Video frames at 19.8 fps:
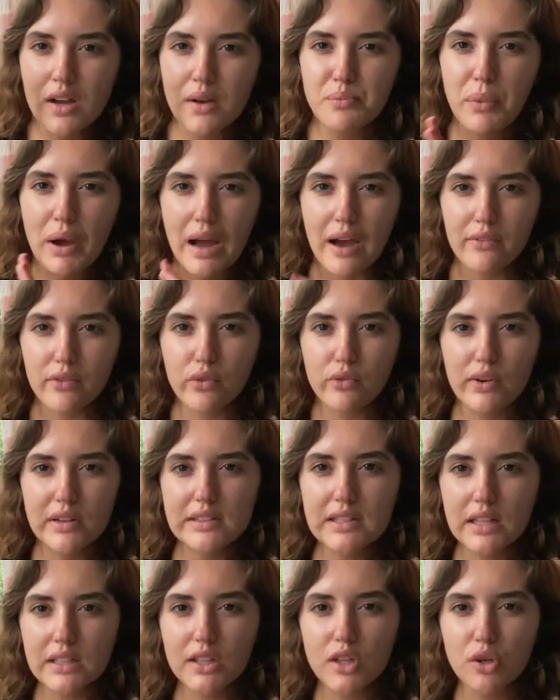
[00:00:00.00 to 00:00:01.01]
but having read
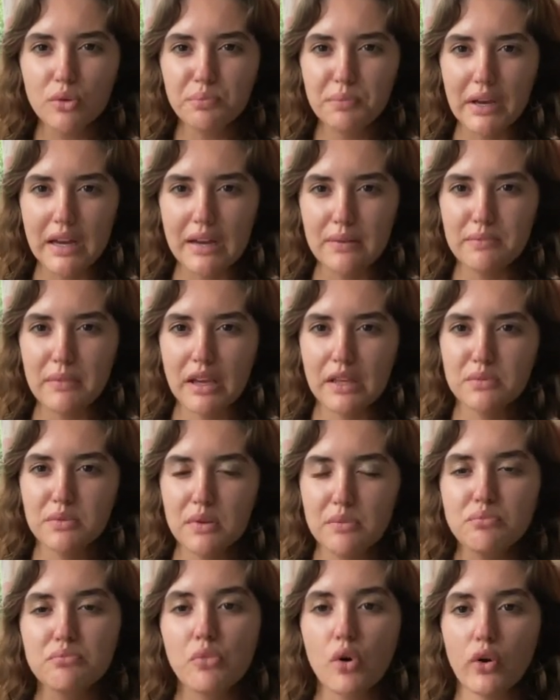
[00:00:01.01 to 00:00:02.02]
that little bit makes me
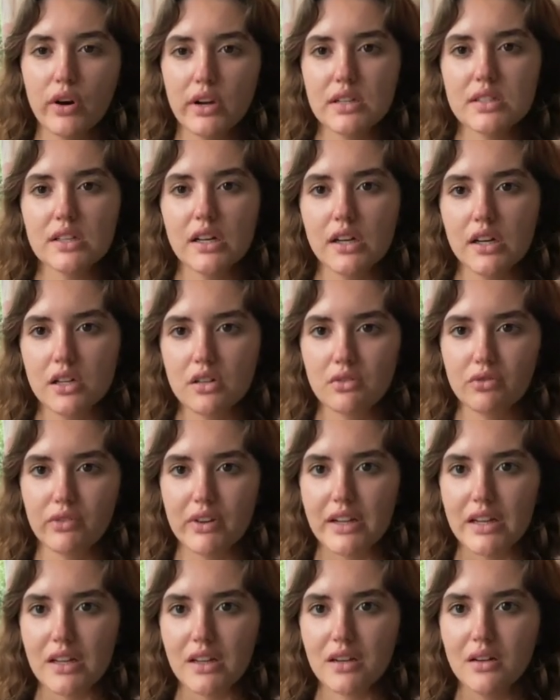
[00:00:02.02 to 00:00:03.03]
more excited to
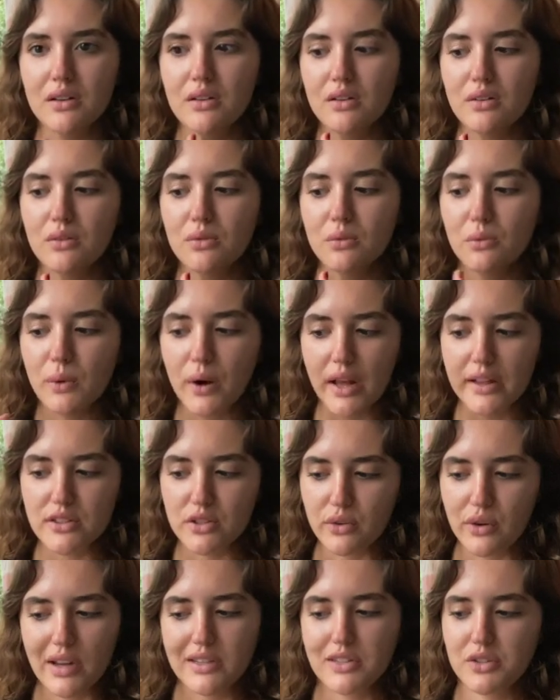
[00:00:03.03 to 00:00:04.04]
read it when I
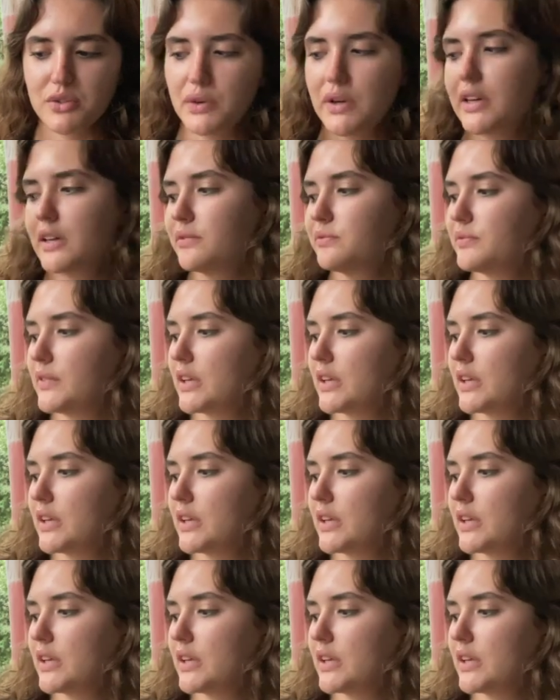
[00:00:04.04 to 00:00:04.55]
do get to it.